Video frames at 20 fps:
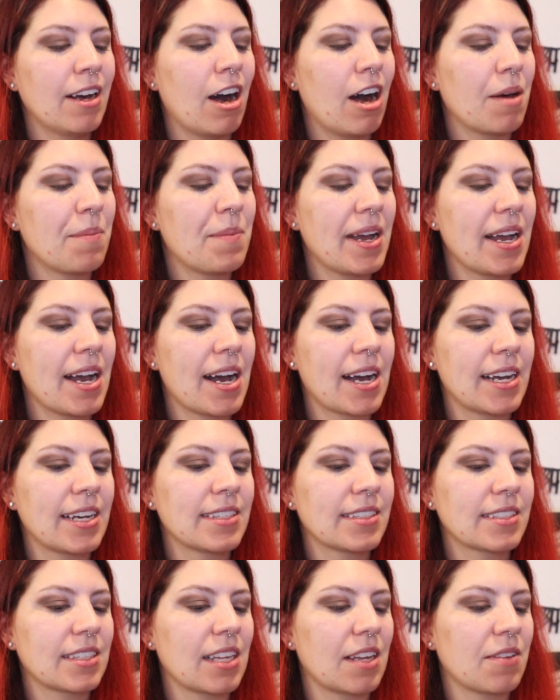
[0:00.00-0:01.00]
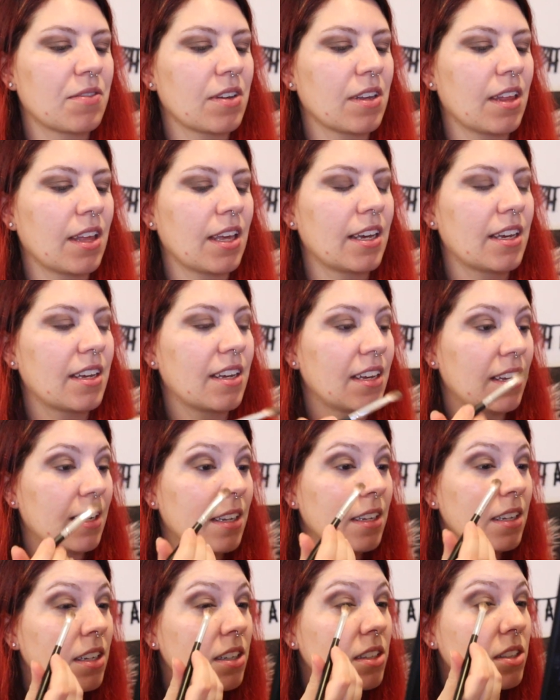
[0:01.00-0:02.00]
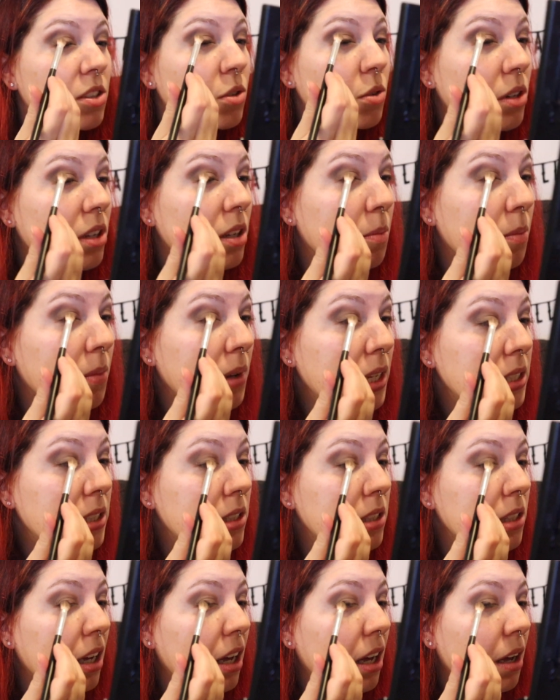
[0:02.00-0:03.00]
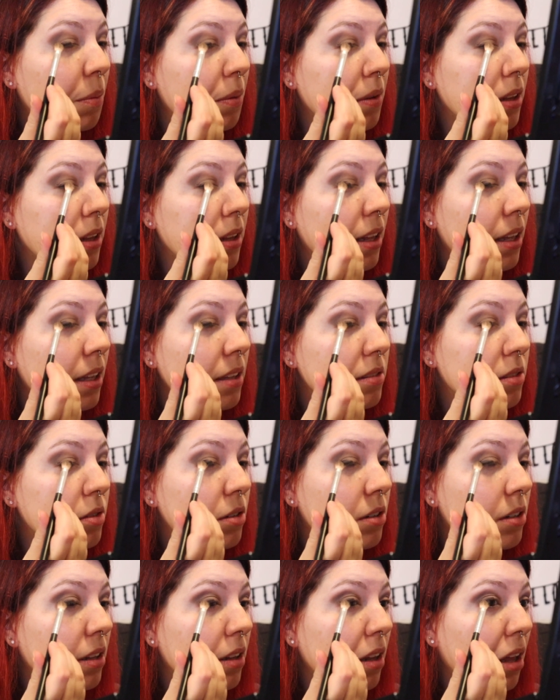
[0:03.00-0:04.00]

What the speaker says: on my eyes because I feel like you can mess up, and then that's sort of